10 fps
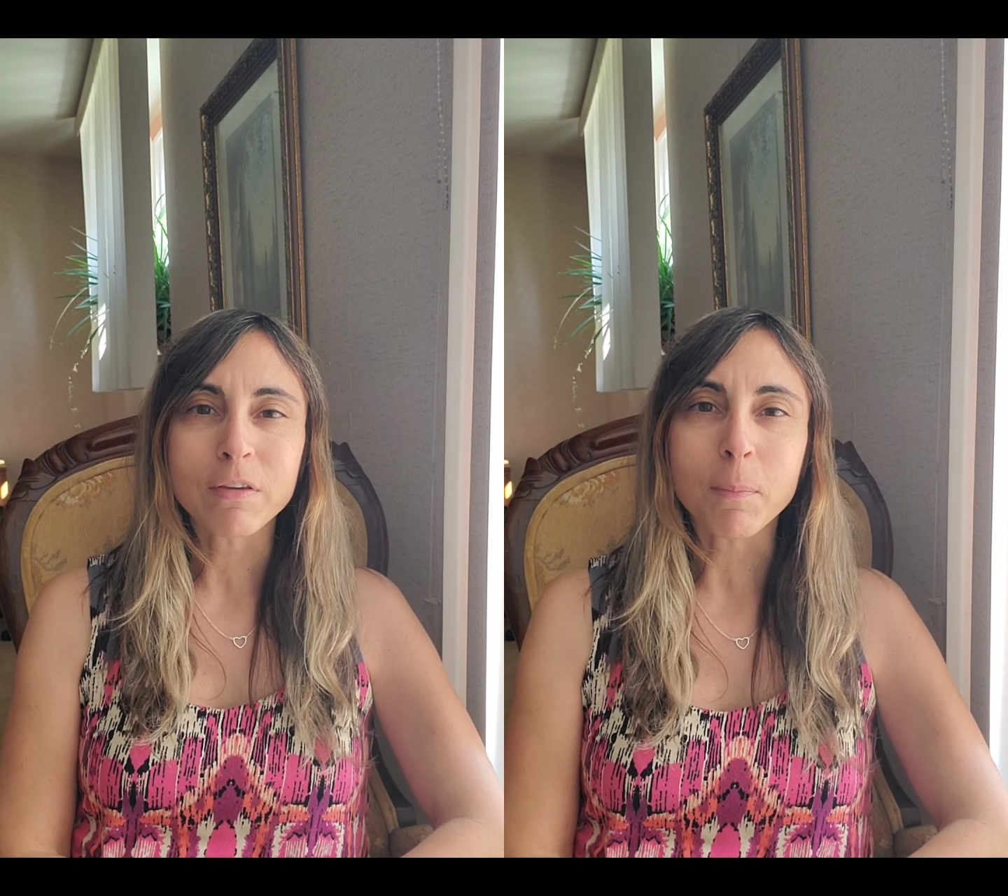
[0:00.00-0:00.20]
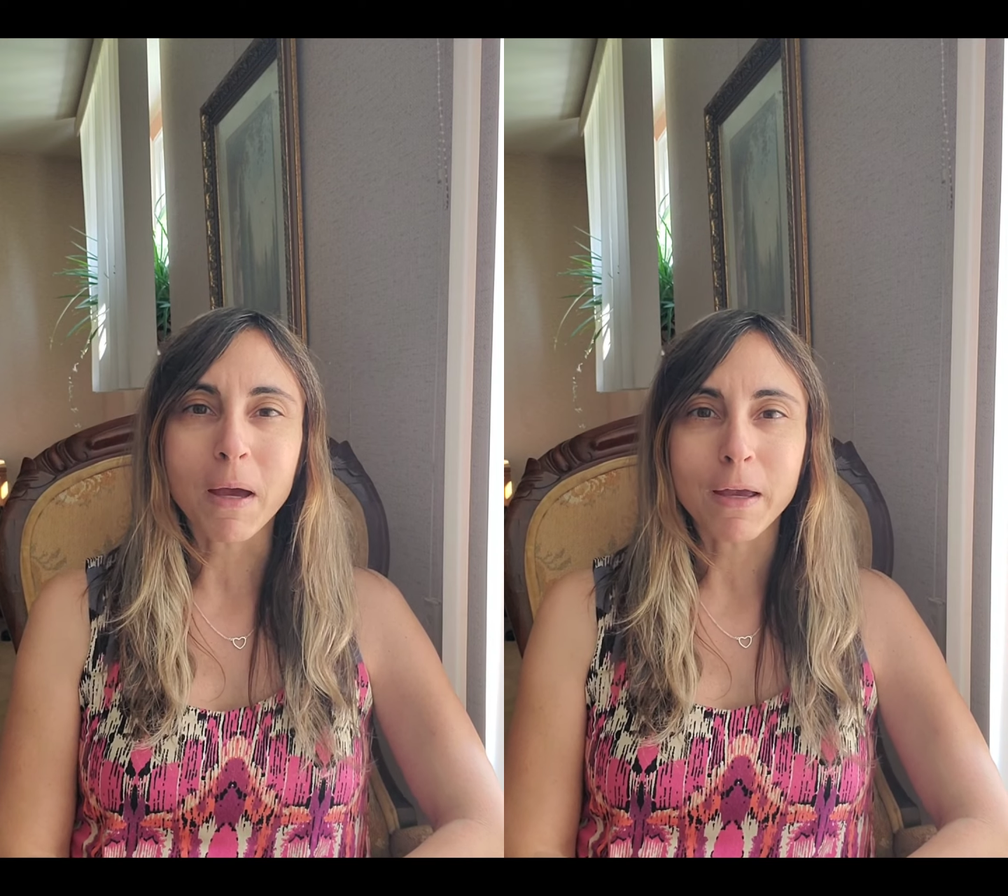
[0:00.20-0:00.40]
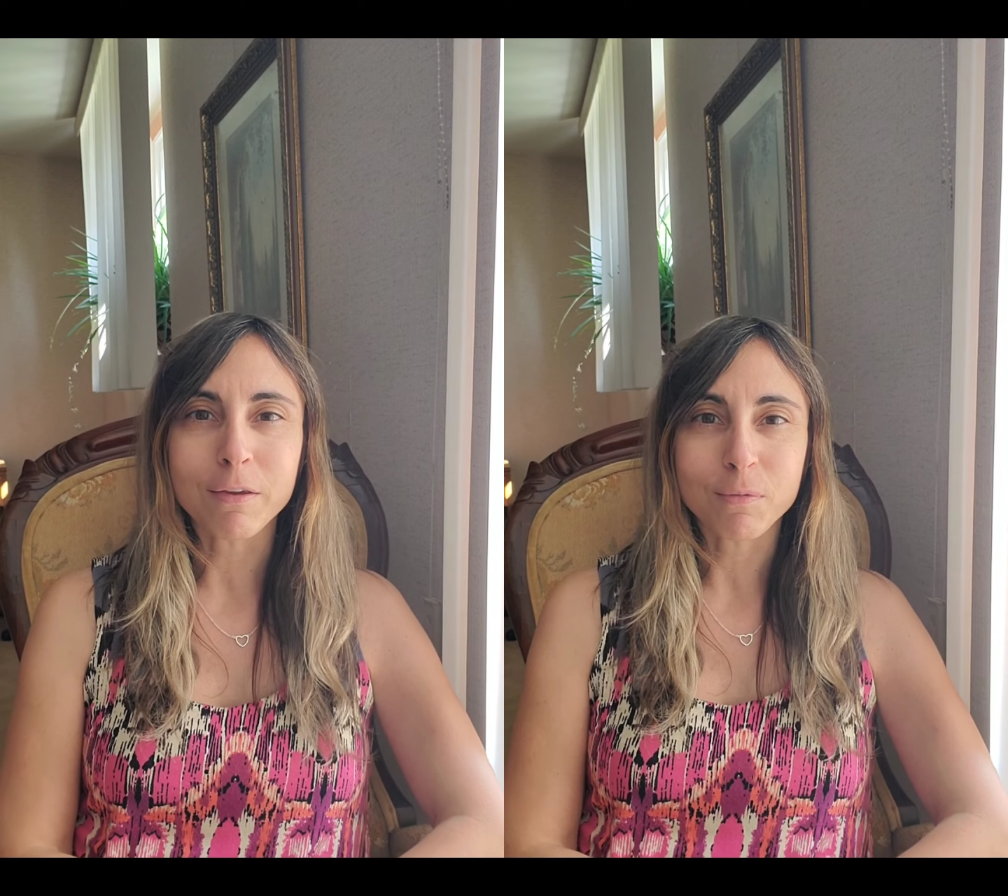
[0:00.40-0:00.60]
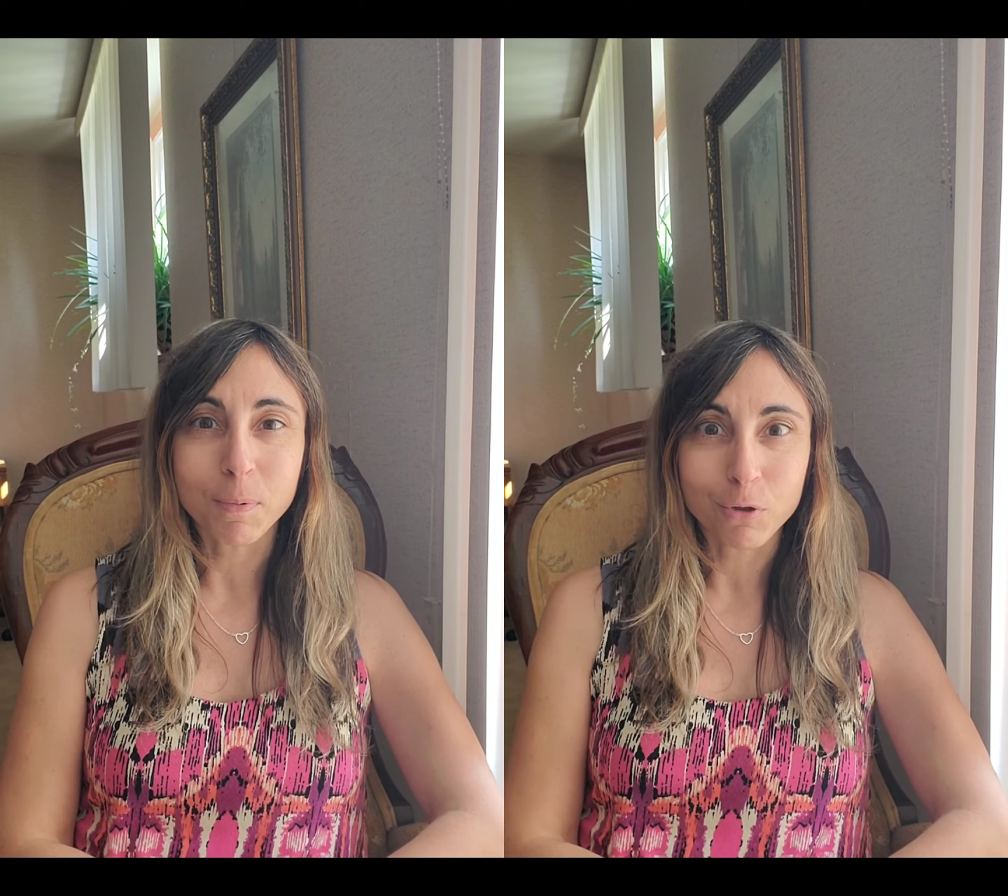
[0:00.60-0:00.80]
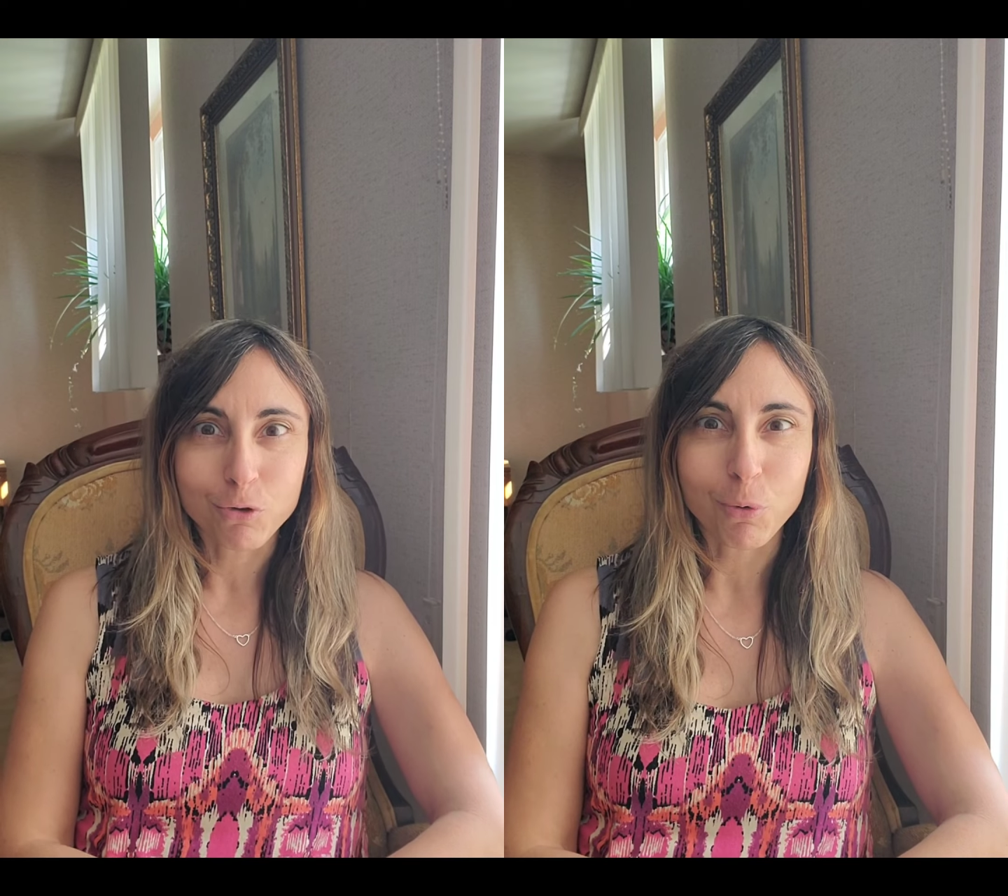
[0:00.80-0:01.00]
it's my
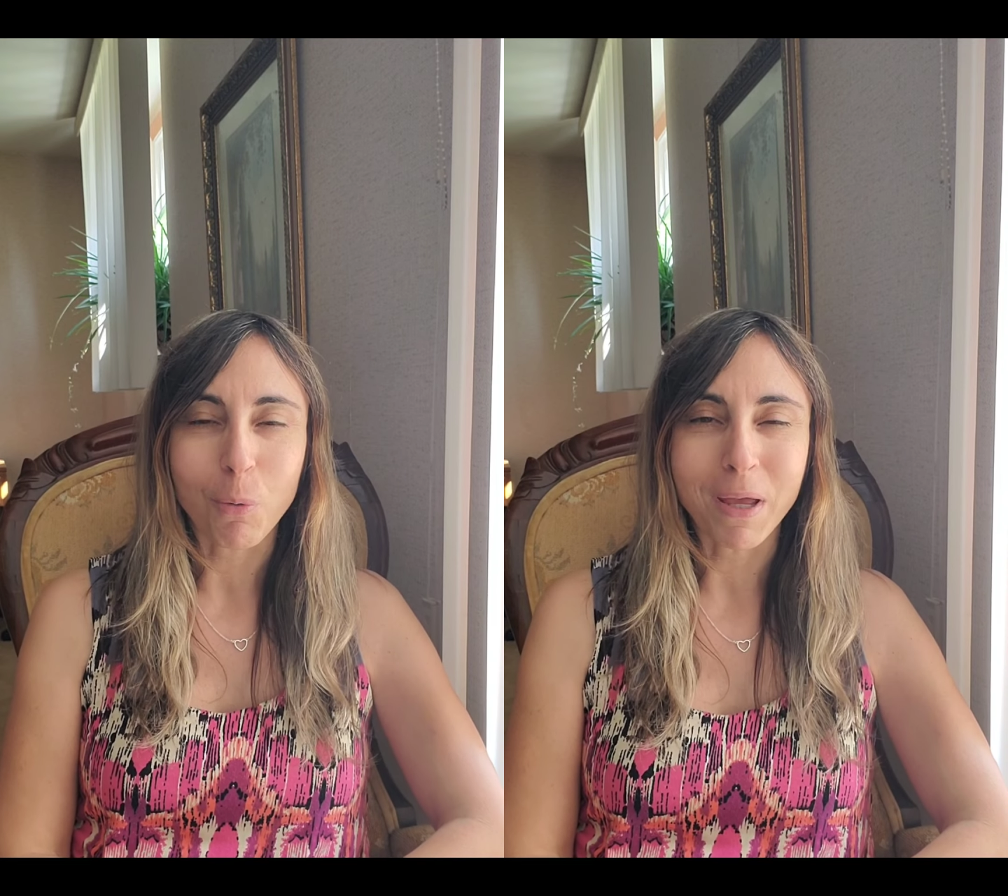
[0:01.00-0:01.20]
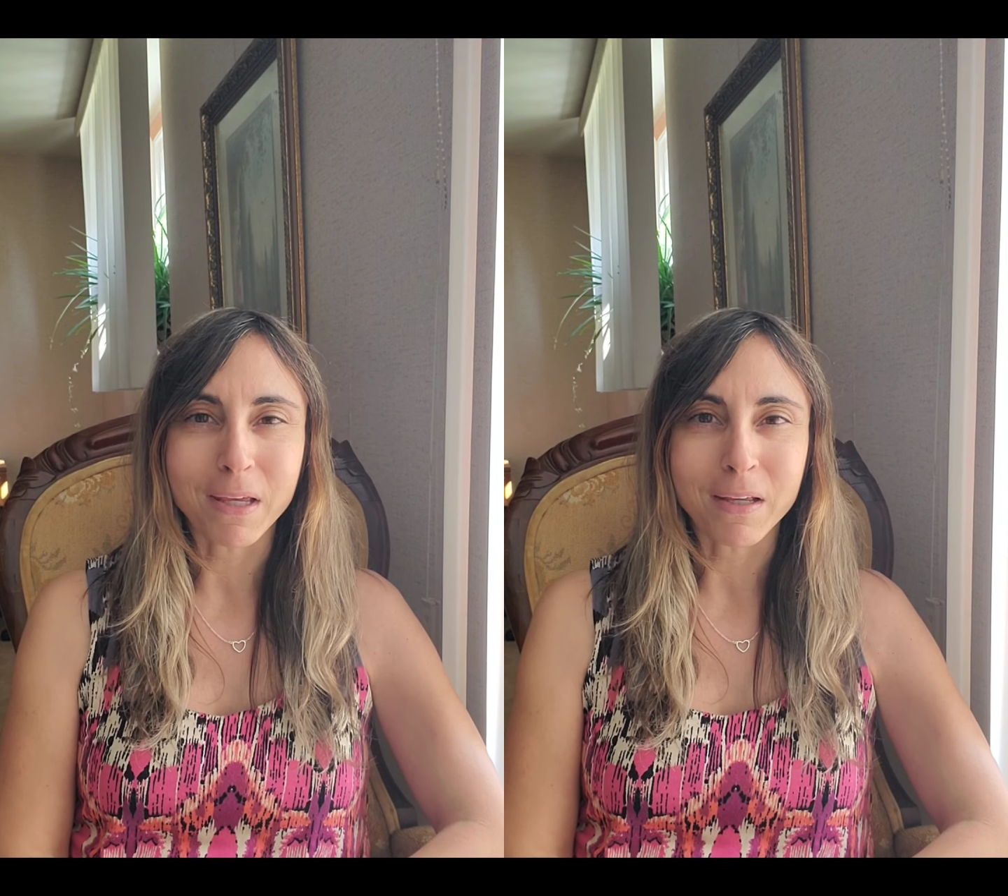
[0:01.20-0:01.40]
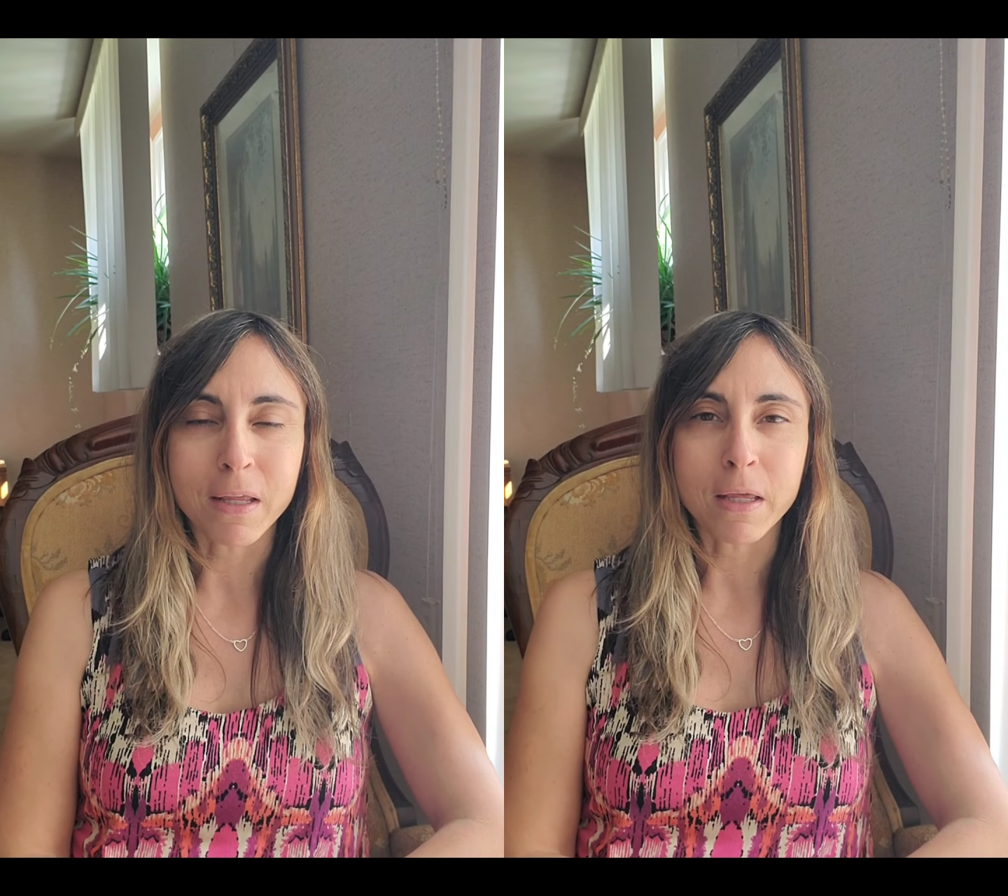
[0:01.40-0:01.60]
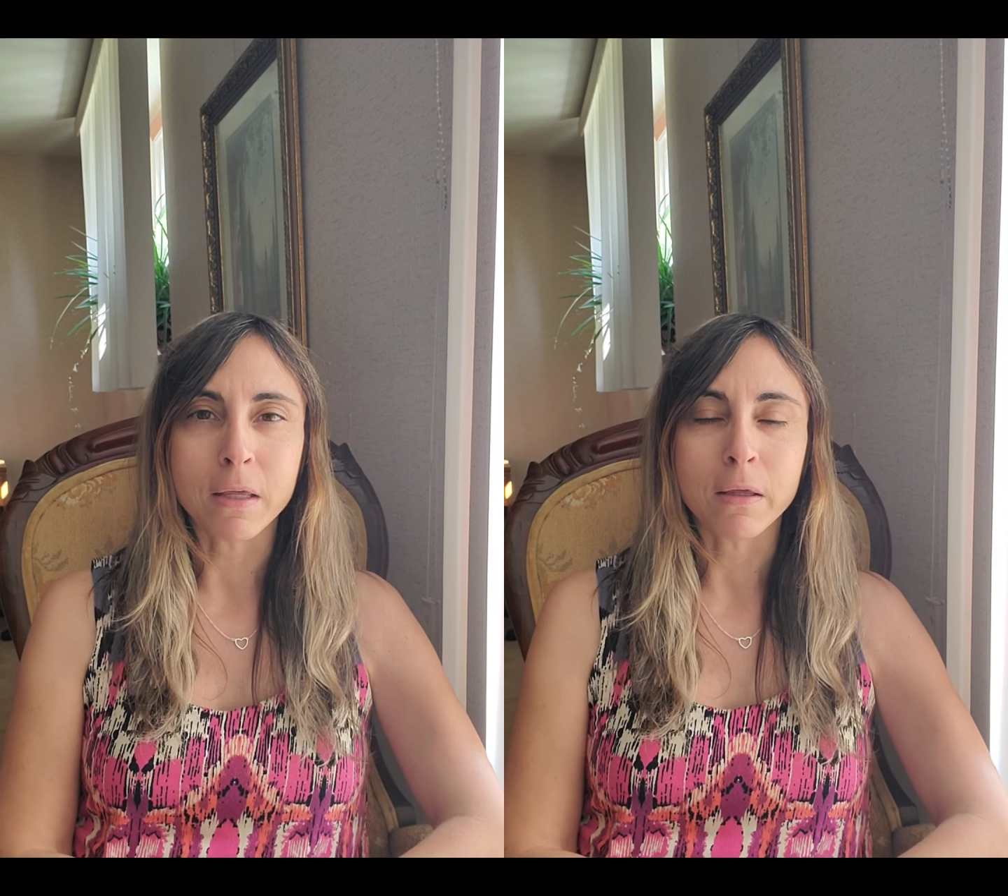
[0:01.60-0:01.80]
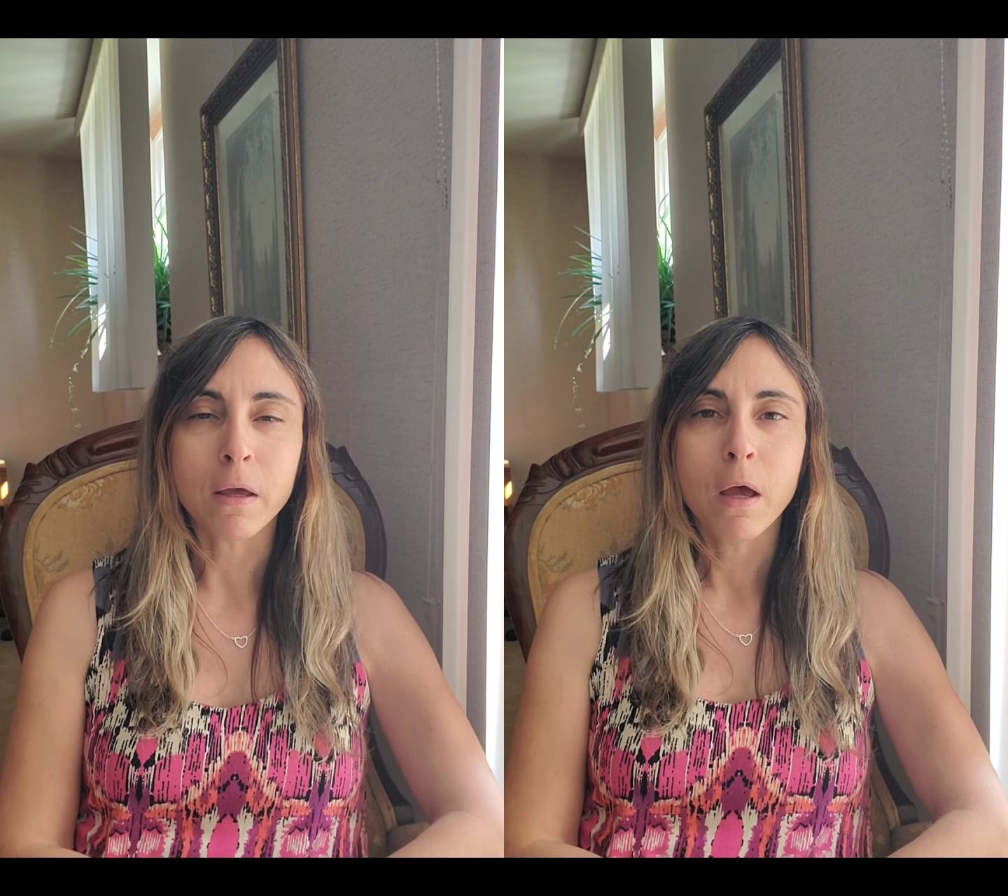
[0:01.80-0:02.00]
spiritual
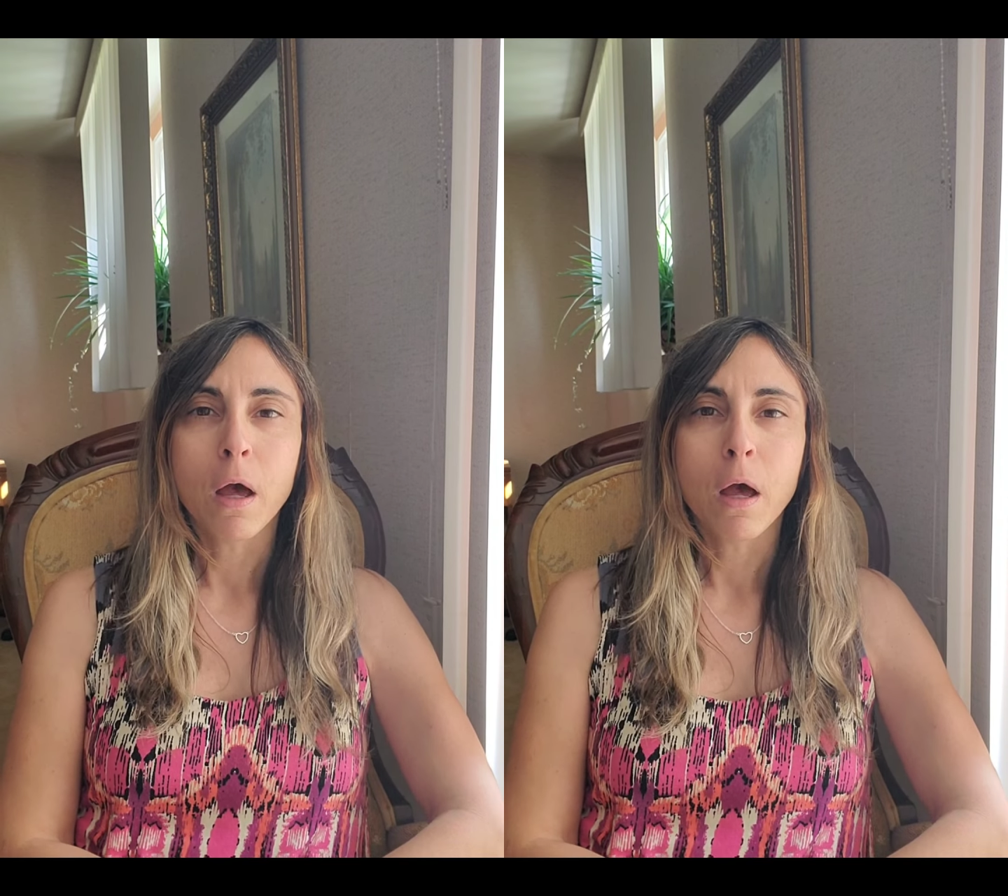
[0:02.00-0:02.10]
awakening,